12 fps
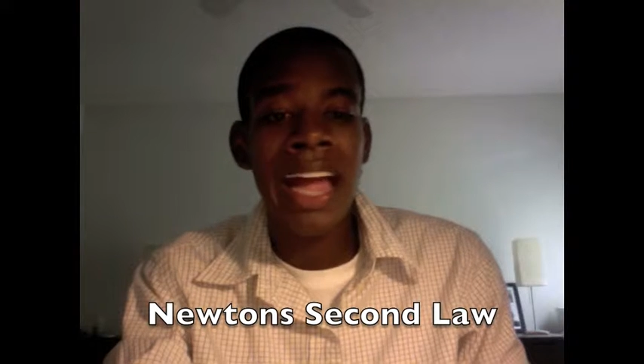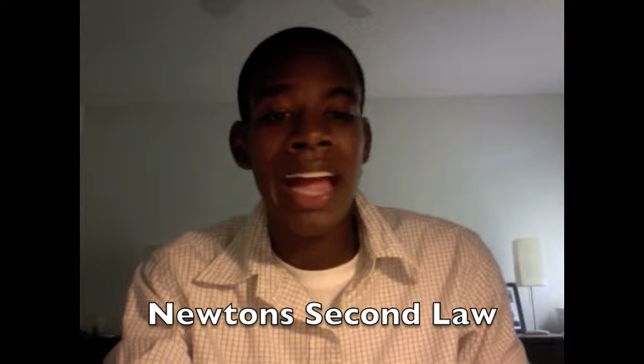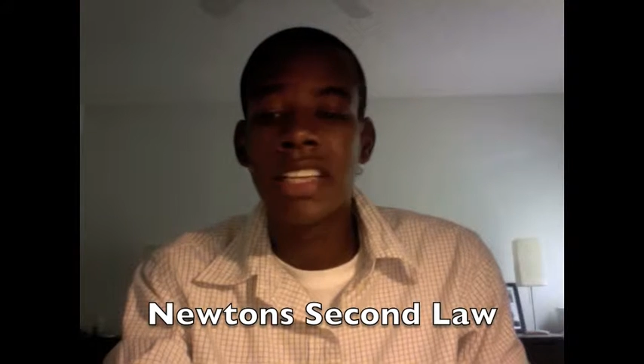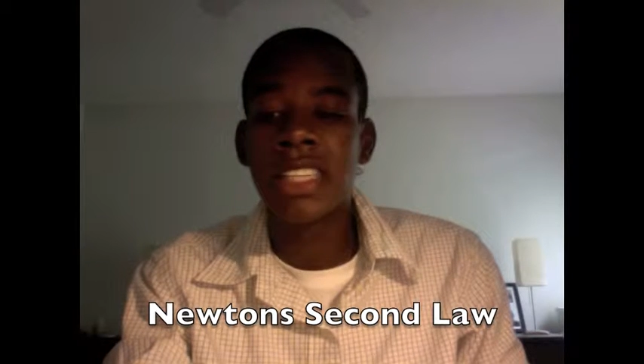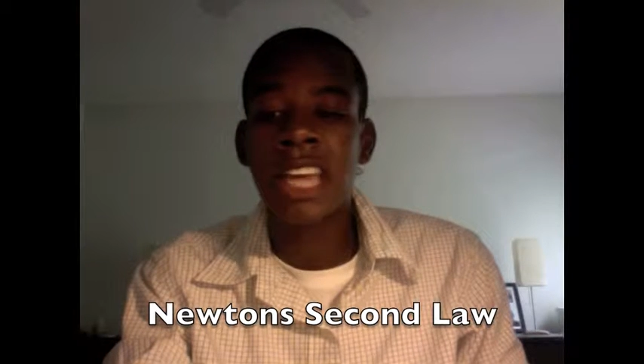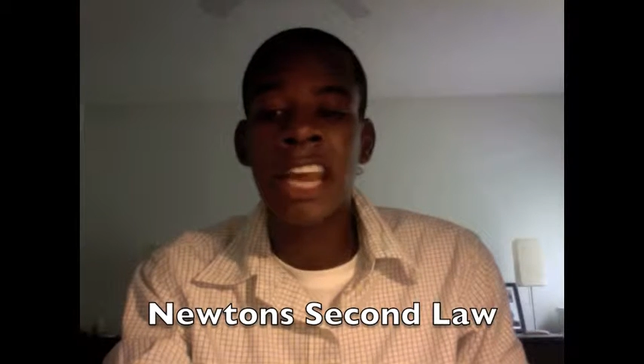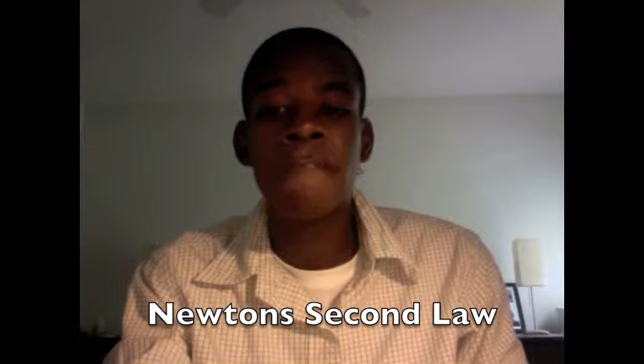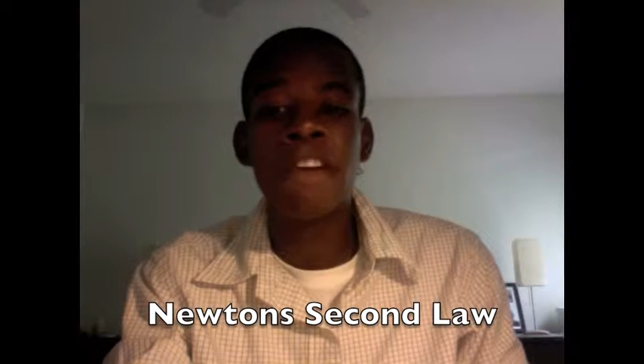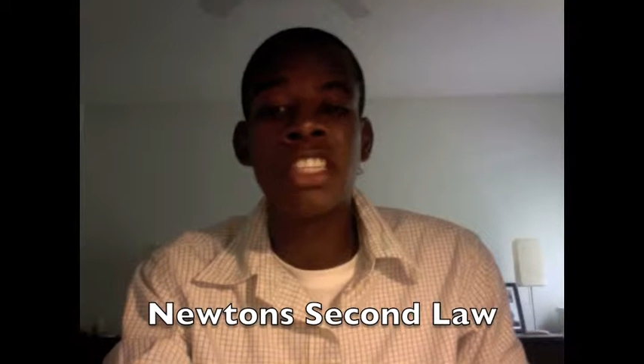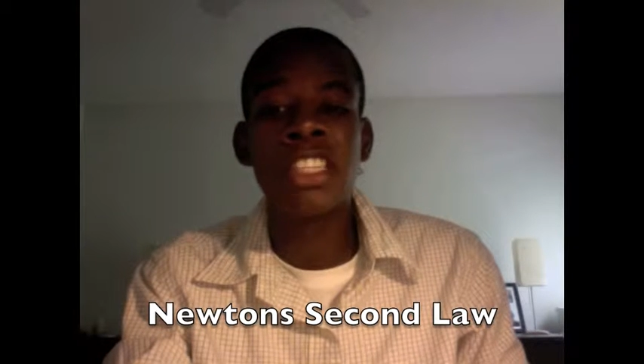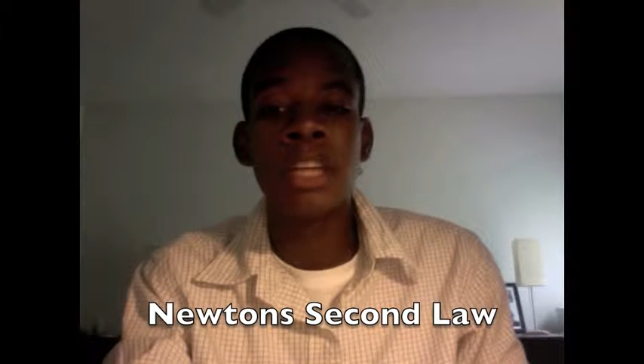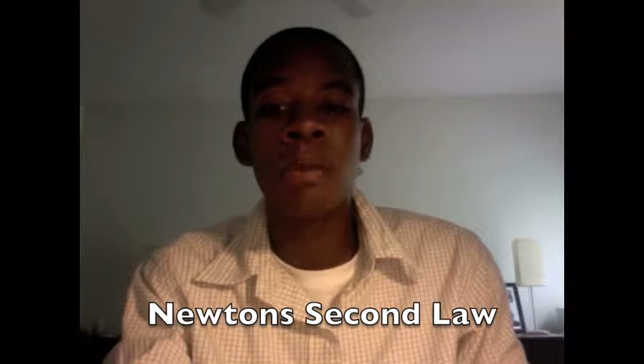and is
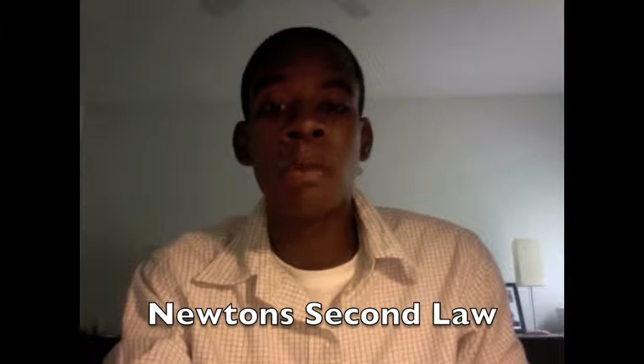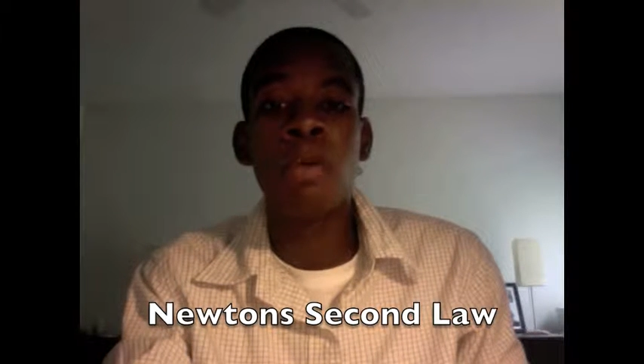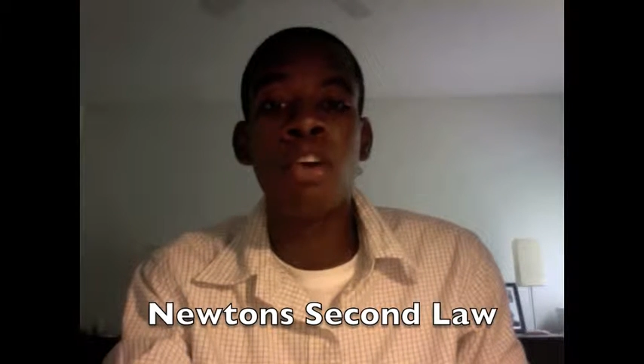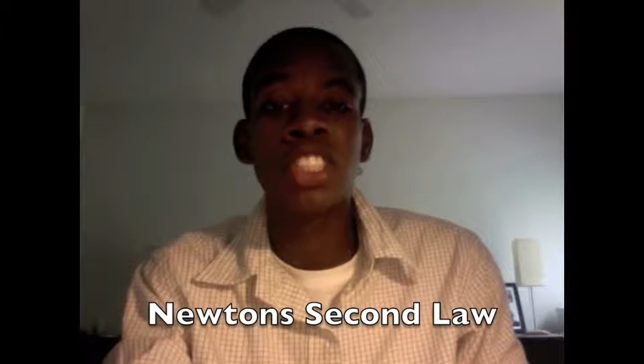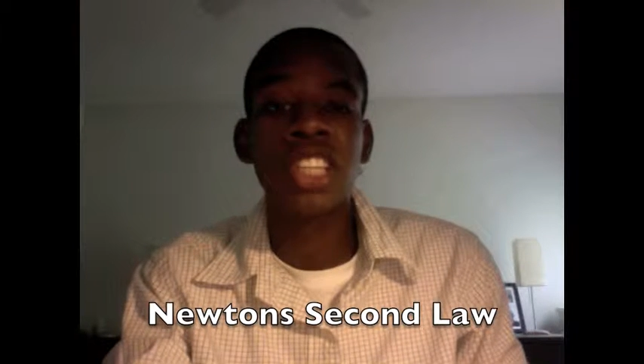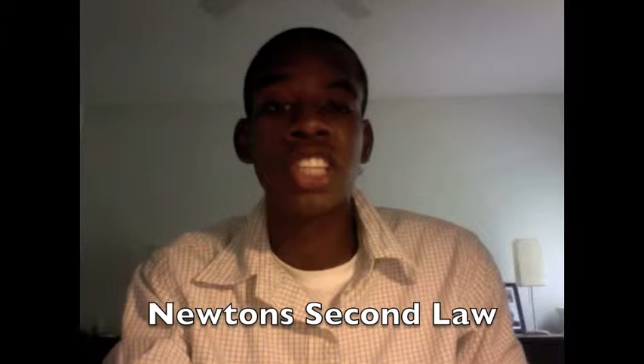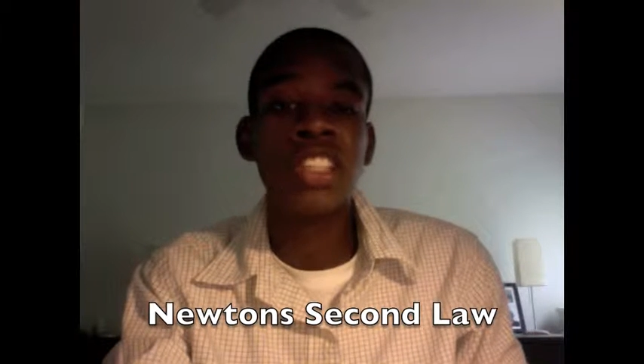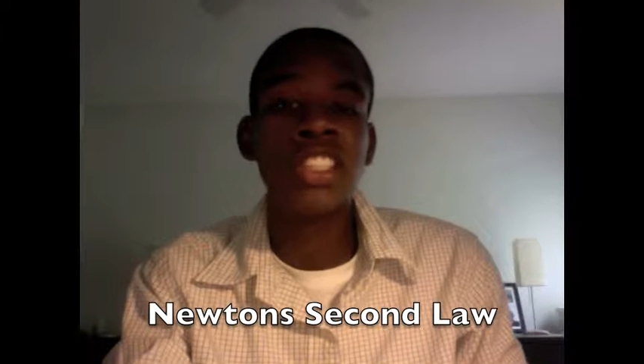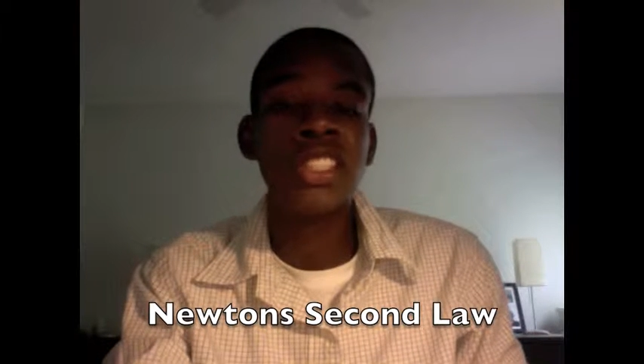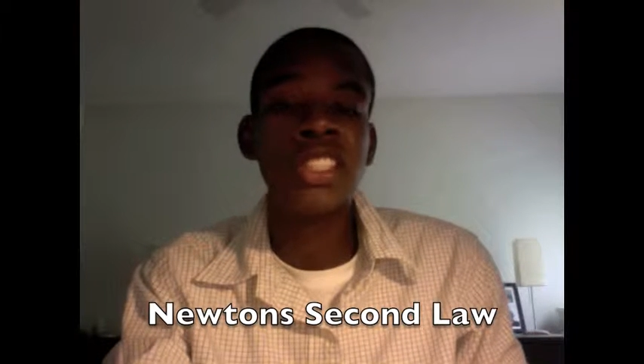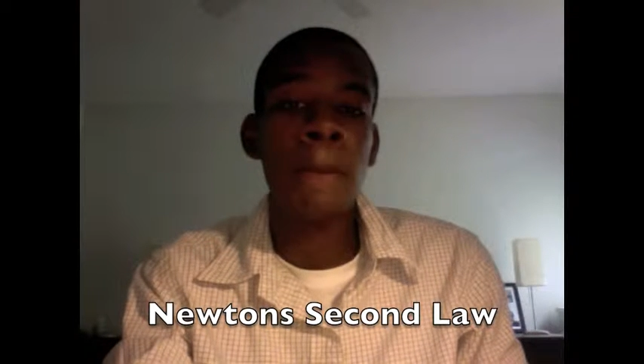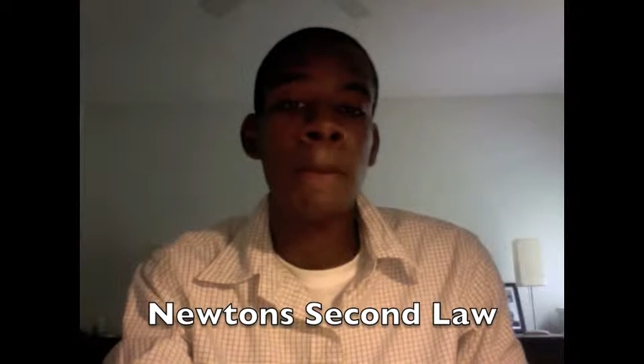inversely proportional
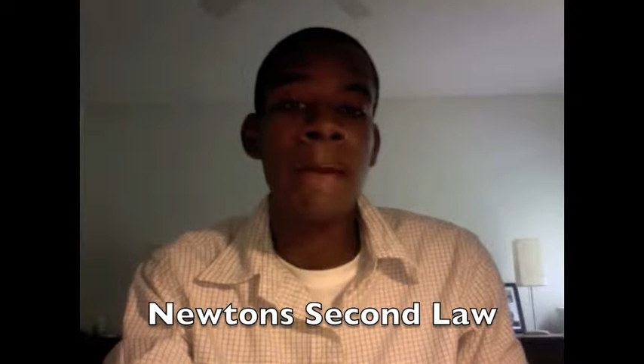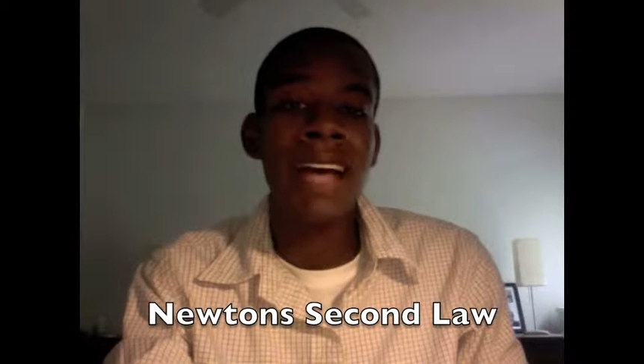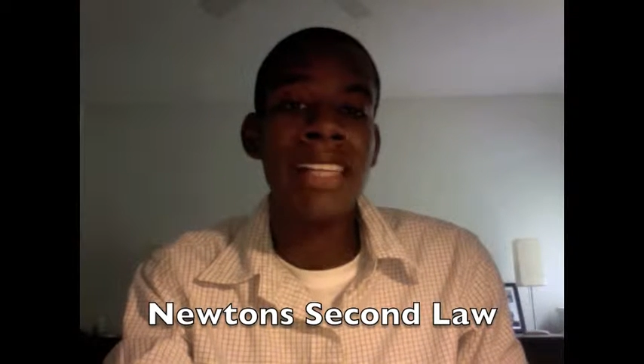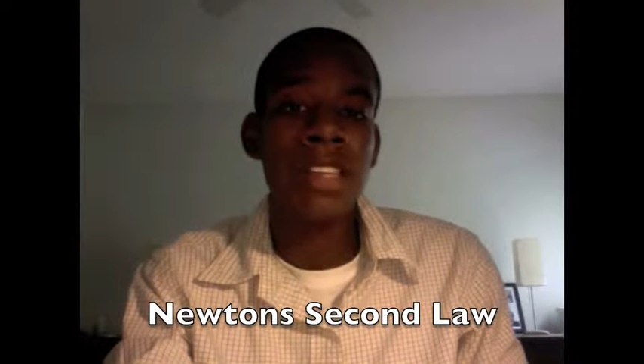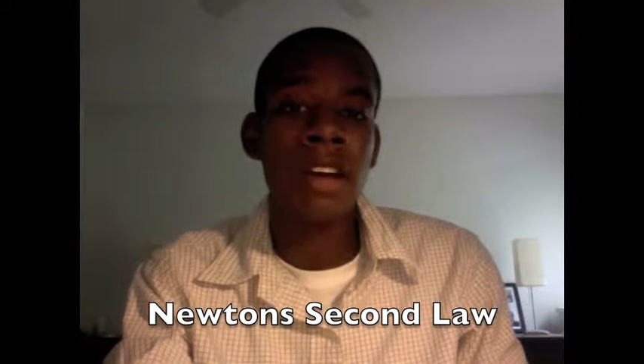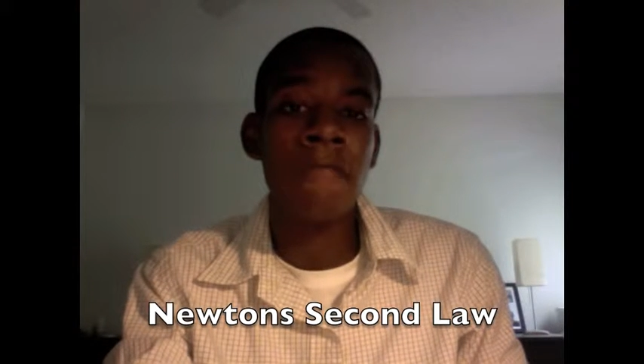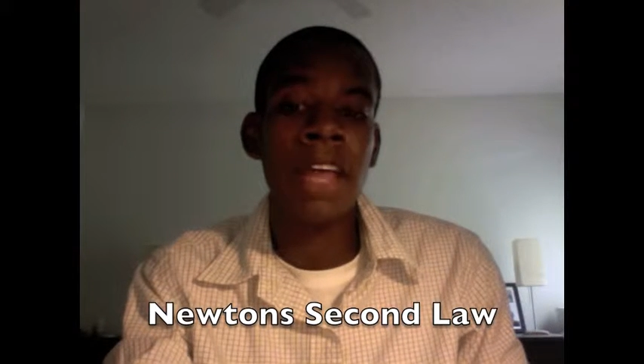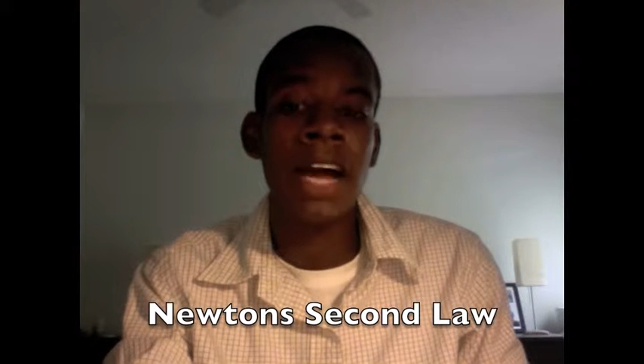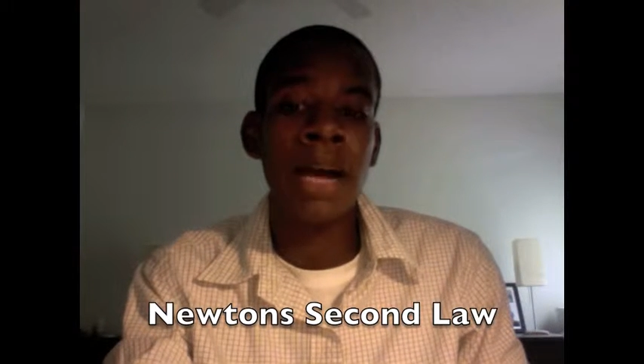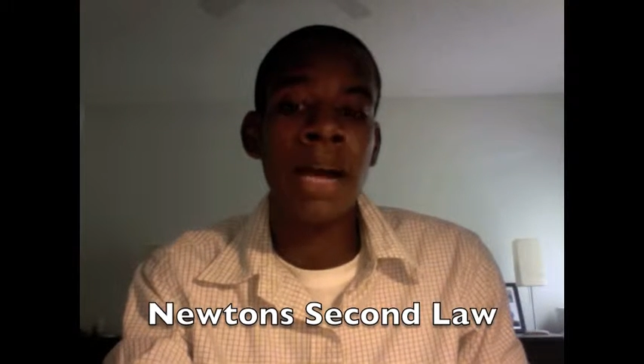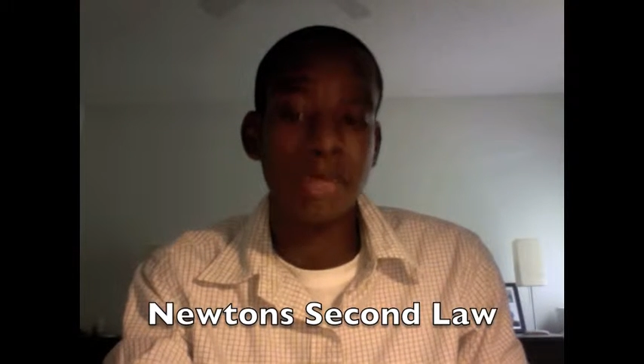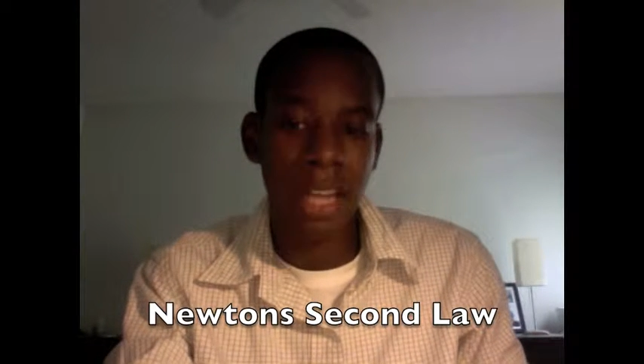to the mass of the
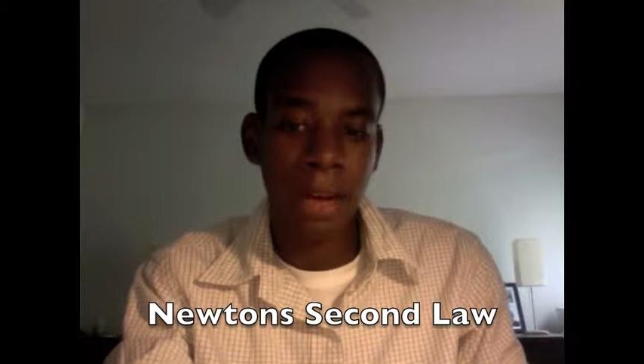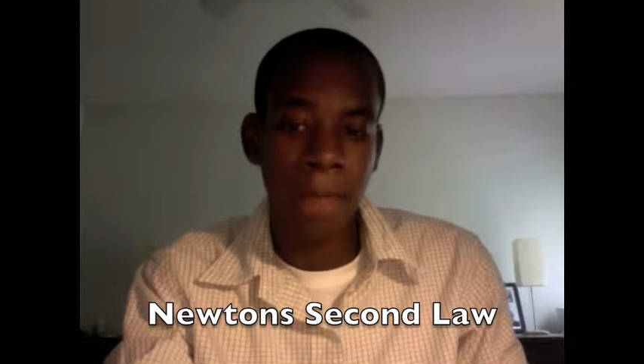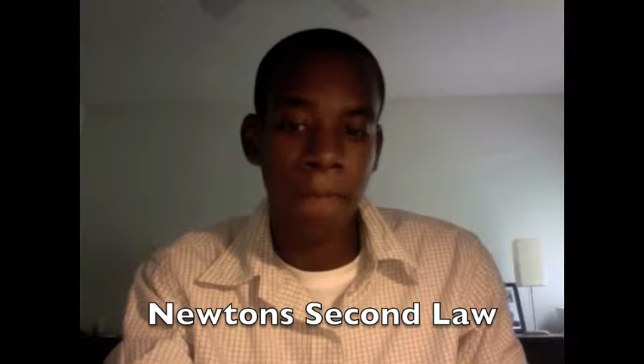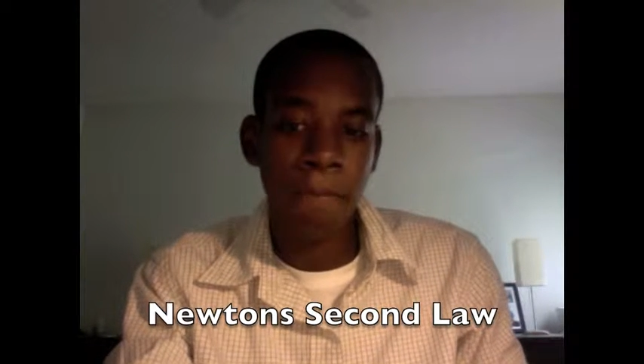object.